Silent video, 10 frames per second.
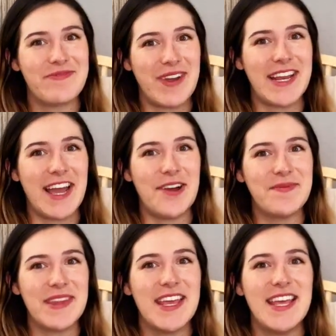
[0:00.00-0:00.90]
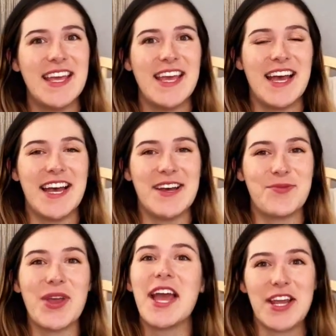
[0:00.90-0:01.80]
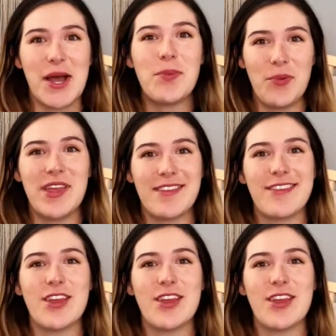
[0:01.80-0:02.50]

right now. We got a couple weeks to